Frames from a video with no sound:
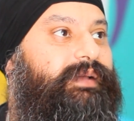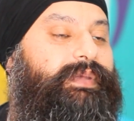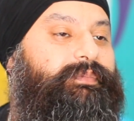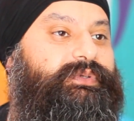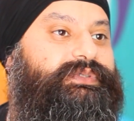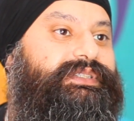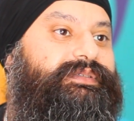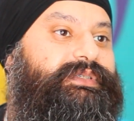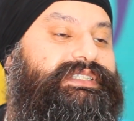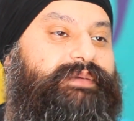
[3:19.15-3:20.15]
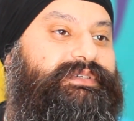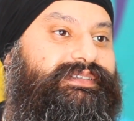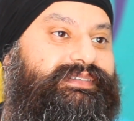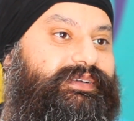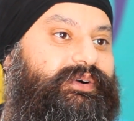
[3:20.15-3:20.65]
people's
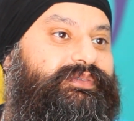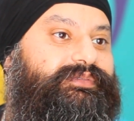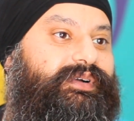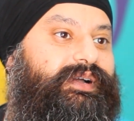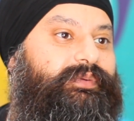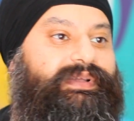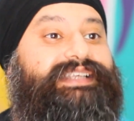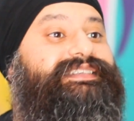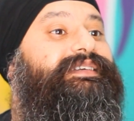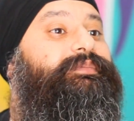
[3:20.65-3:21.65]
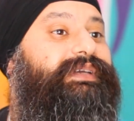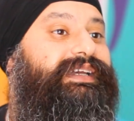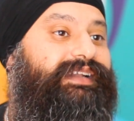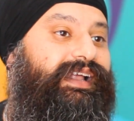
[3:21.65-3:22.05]
perception of when they see a beard.